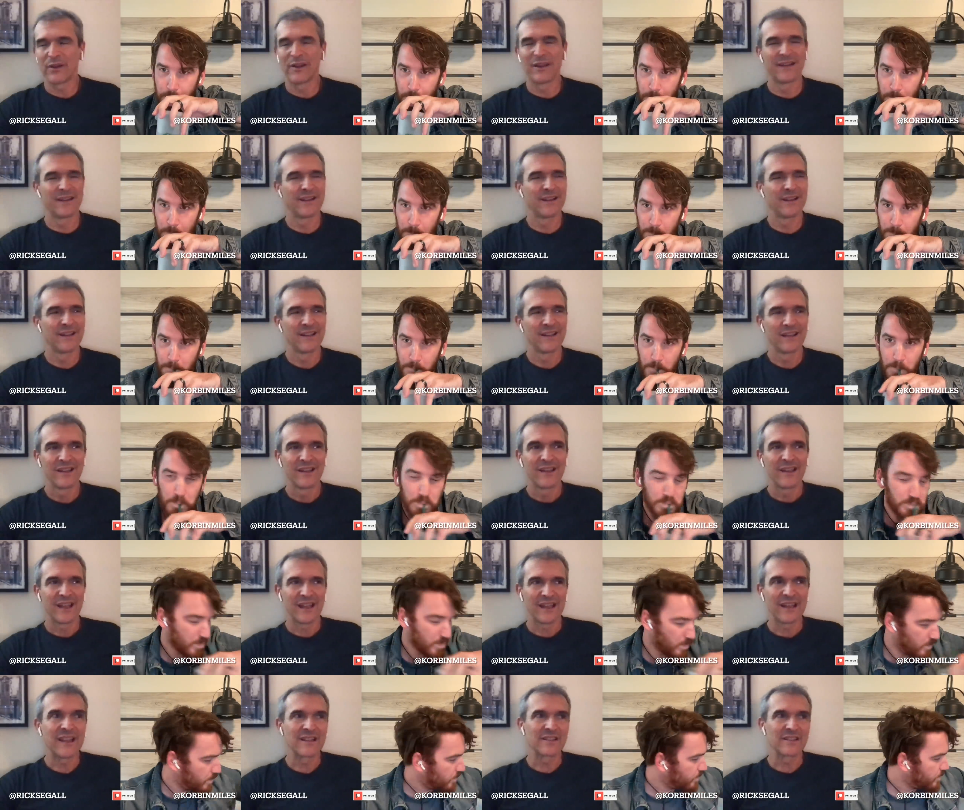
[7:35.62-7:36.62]
Speaker 1: what, uh,
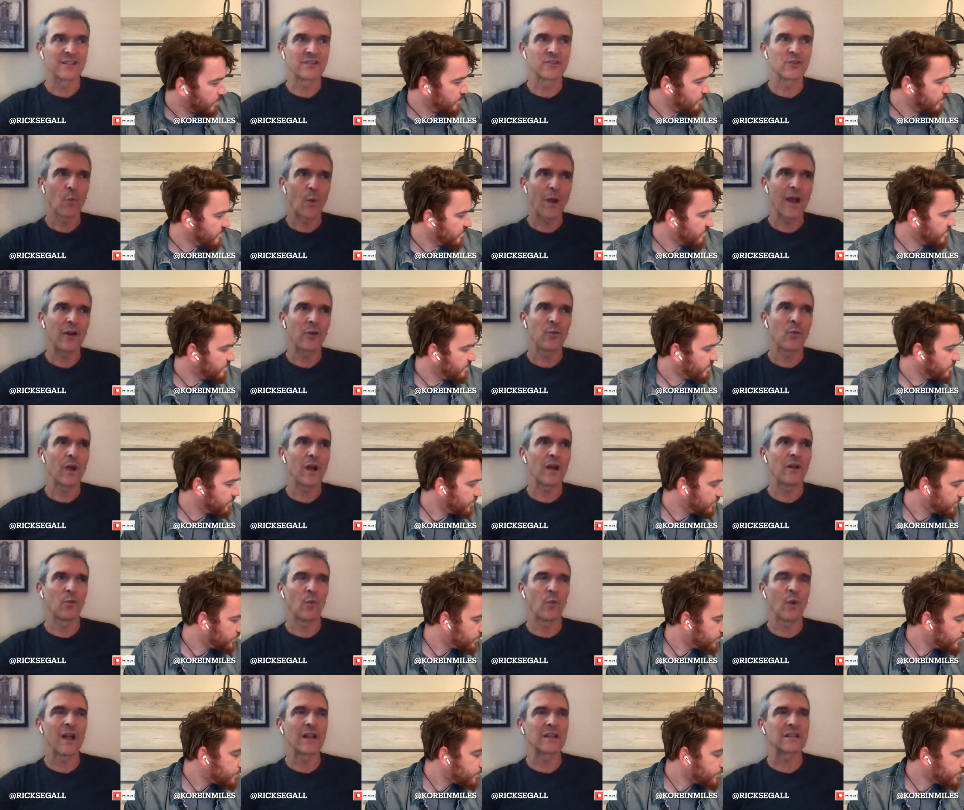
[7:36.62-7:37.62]
it is. It's a
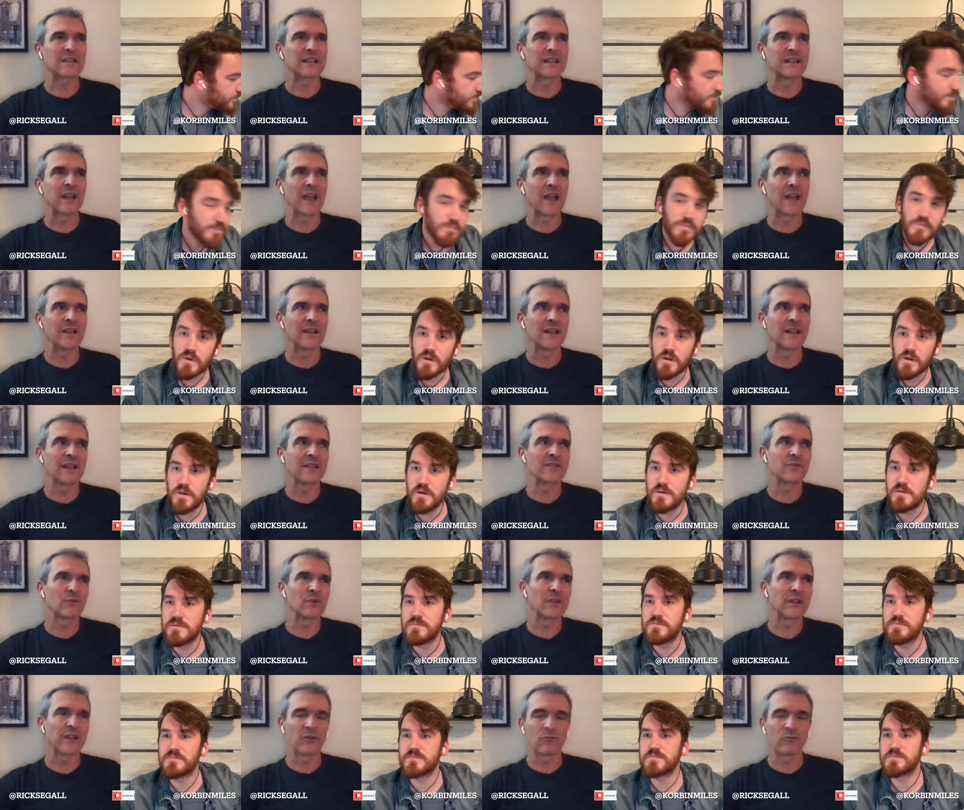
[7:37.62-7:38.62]
wild, wild west, and,
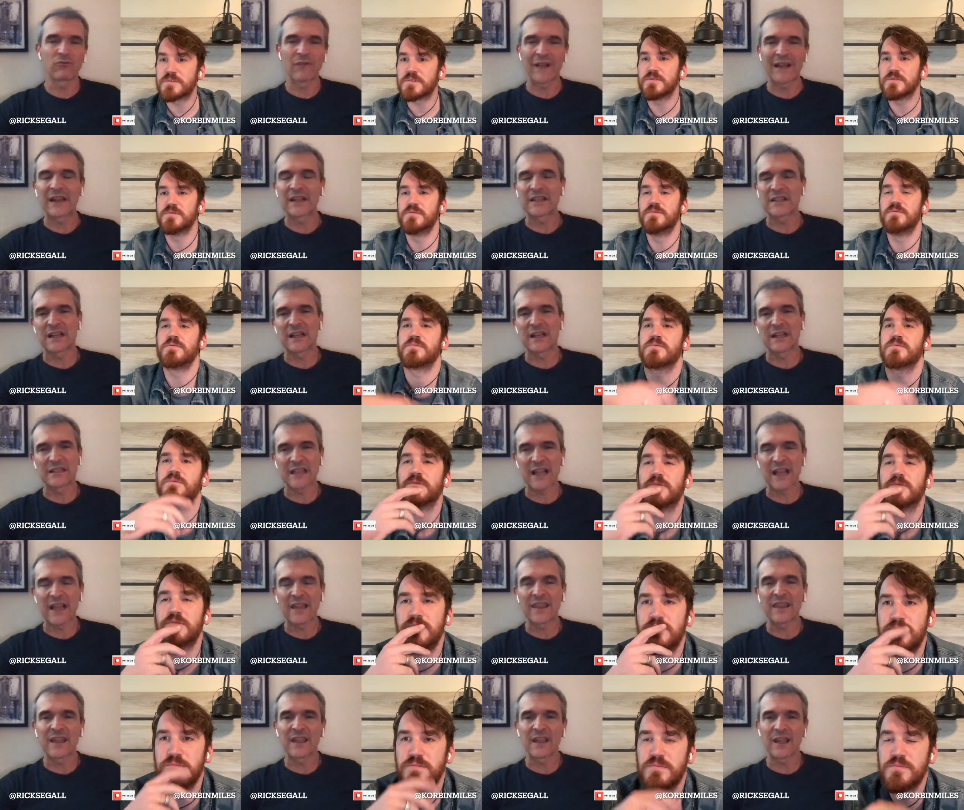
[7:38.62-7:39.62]
and it's really a
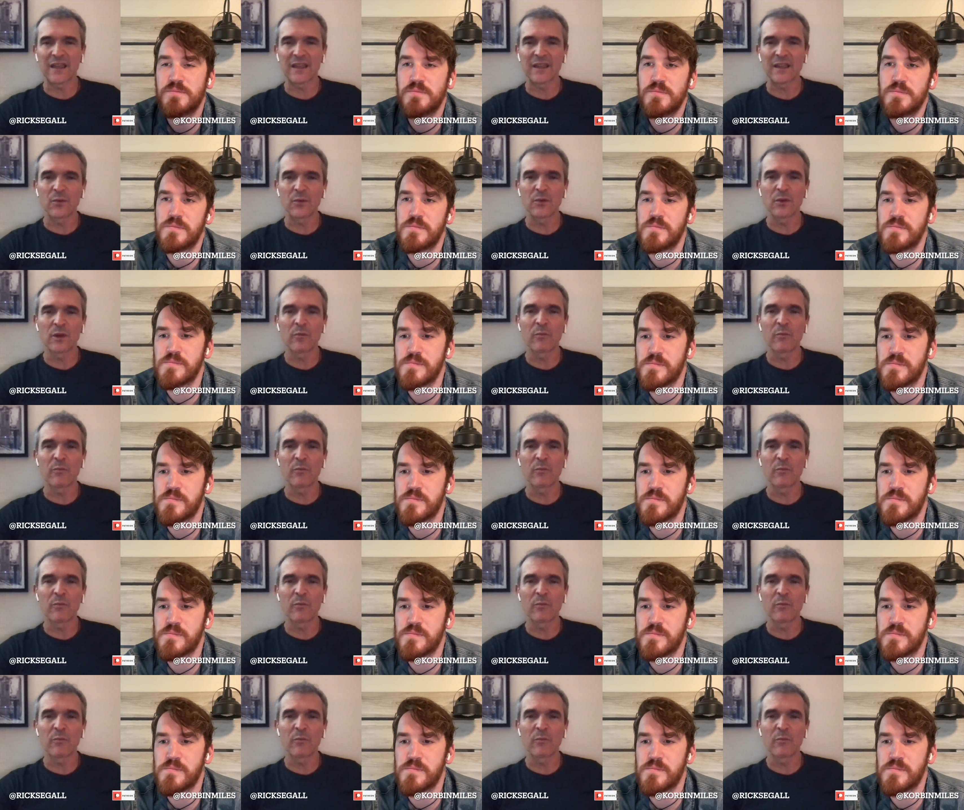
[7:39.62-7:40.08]
renaissance, I think.